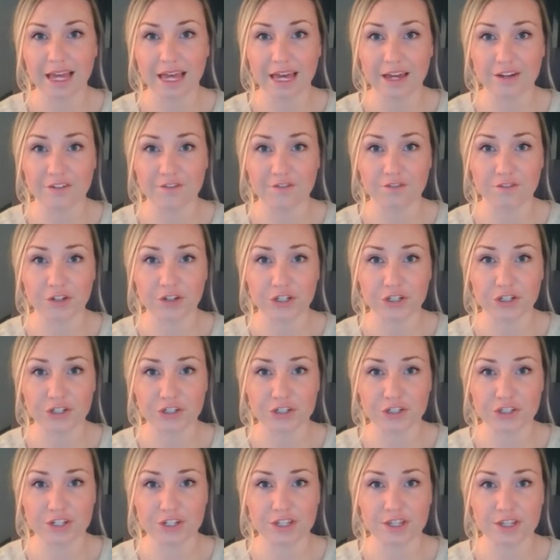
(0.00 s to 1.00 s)
At
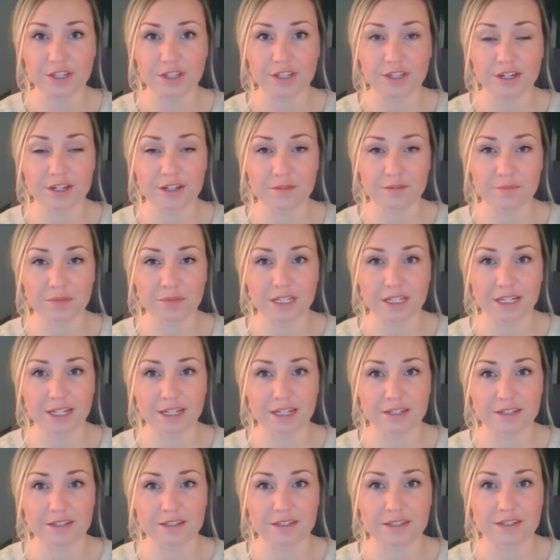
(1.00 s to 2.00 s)
first, the young
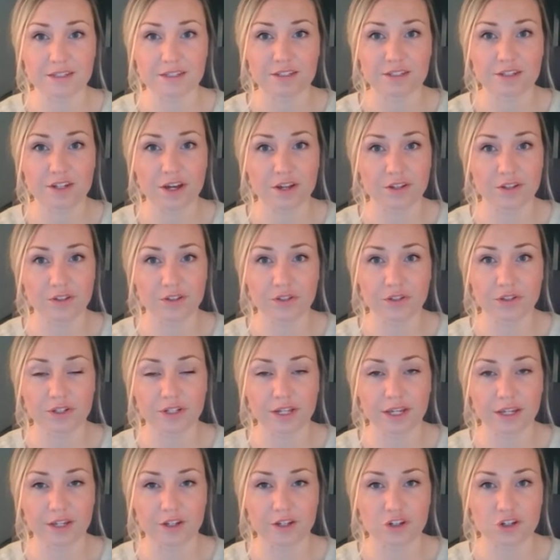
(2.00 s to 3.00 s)
plant does not
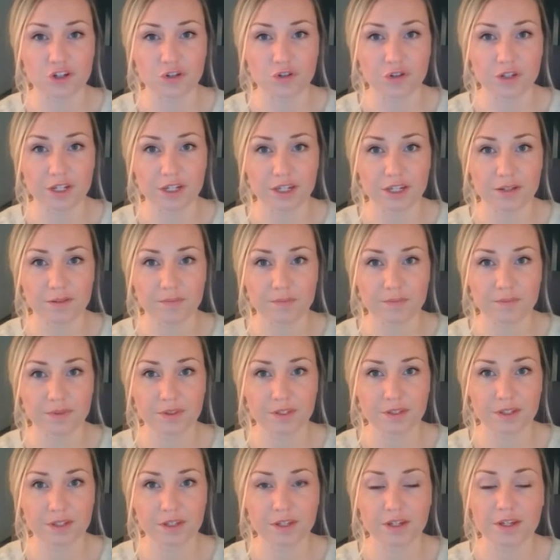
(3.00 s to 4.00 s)
look like a tree.
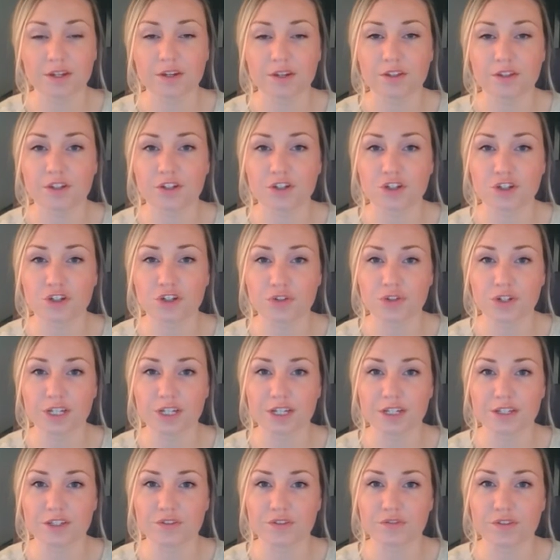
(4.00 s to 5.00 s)
The
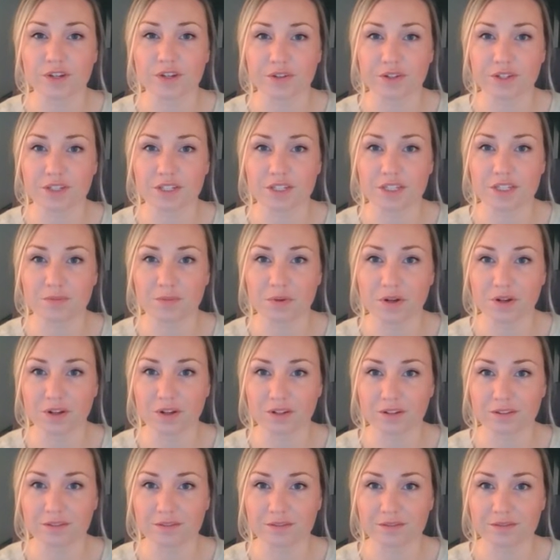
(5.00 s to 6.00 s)
tree is very
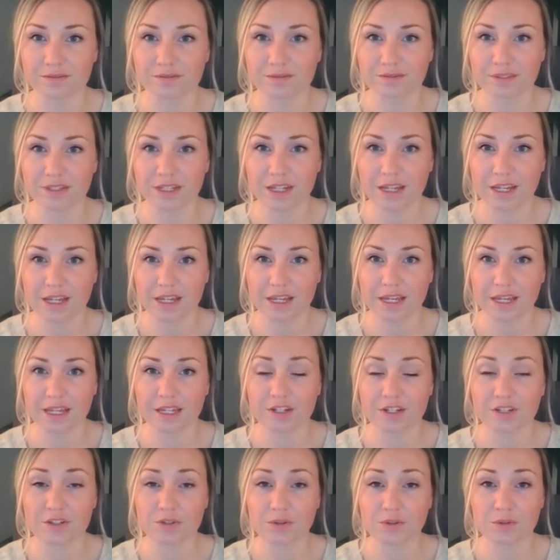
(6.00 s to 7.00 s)
small.
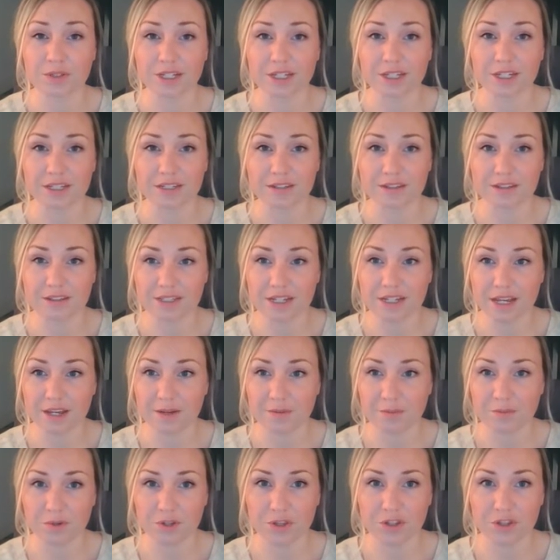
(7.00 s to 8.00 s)
It is only a
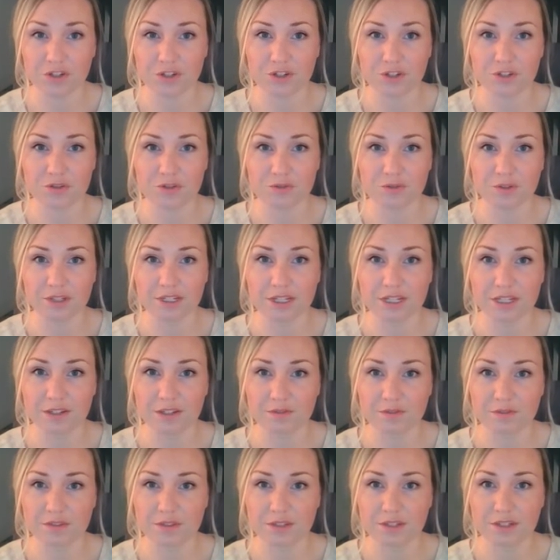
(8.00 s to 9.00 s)
stem with two
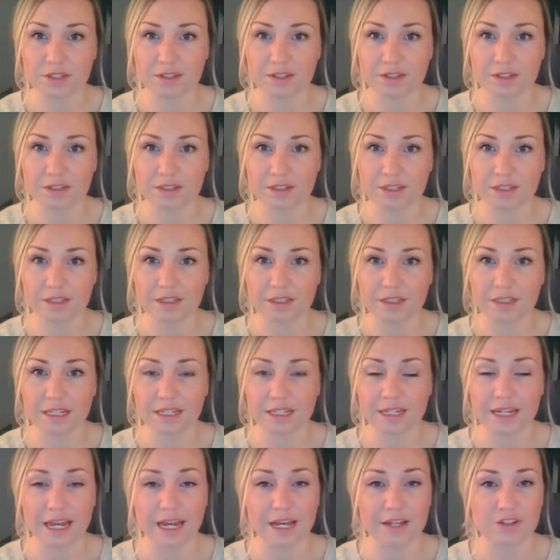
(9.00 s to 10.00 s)
leaves.
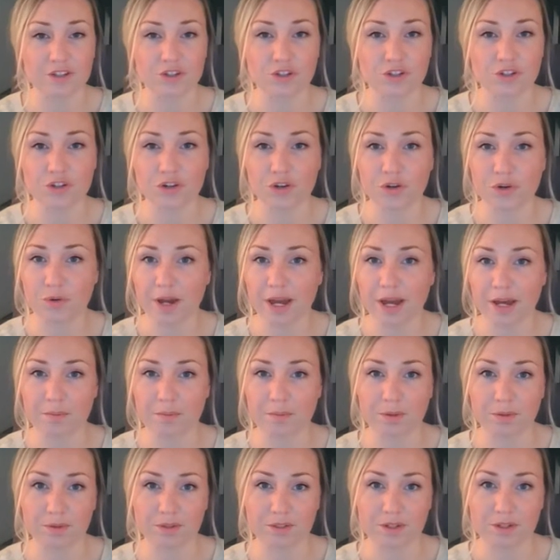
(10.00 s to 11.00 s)
It has no
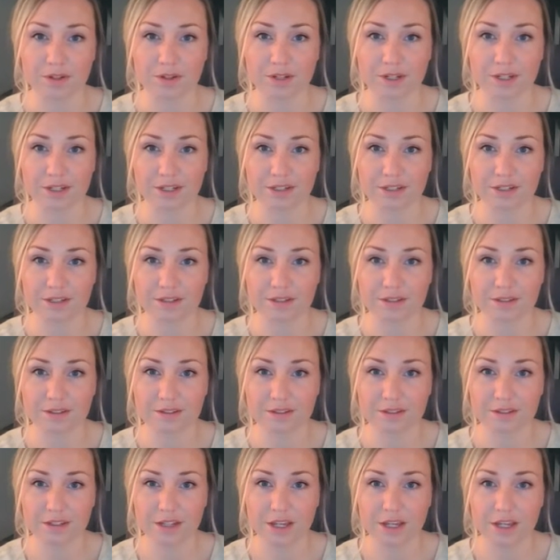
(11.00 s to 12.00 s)
apples on it.
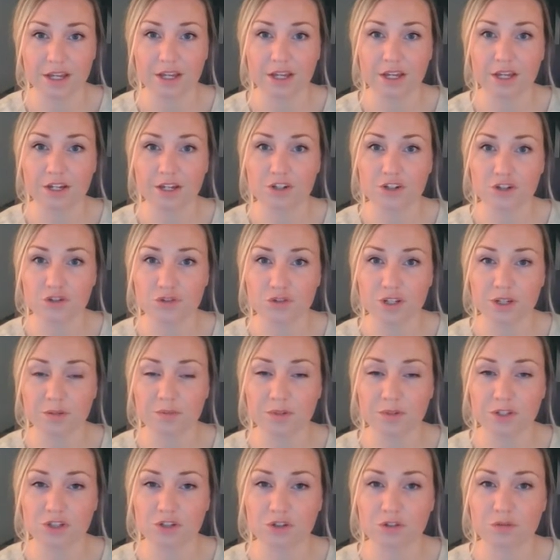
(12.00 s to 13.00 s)
A tree
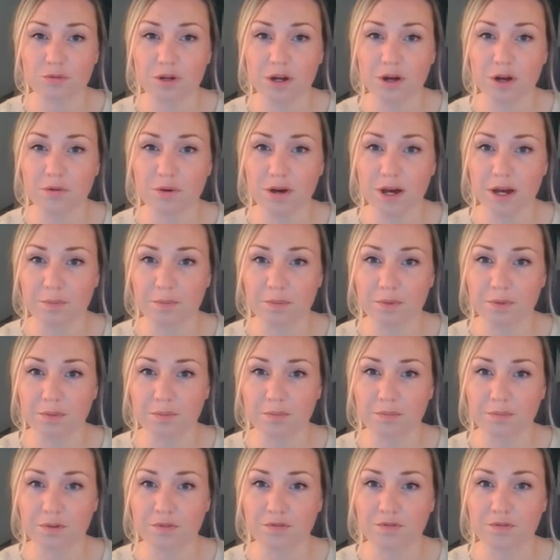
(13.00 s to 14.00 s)
must grow up
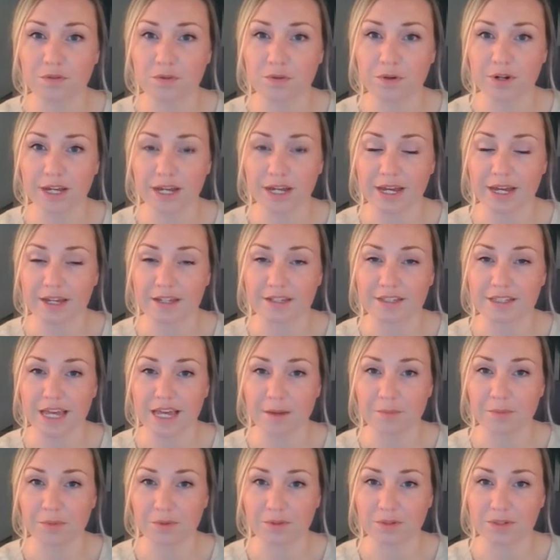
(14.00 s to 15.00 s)
before it has
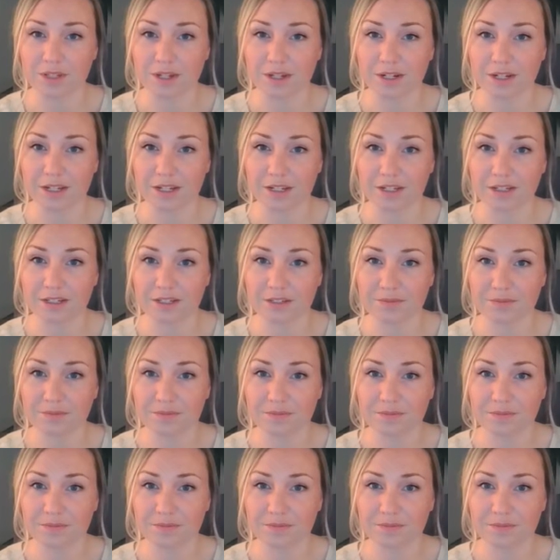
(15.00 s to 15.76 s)
apples on it.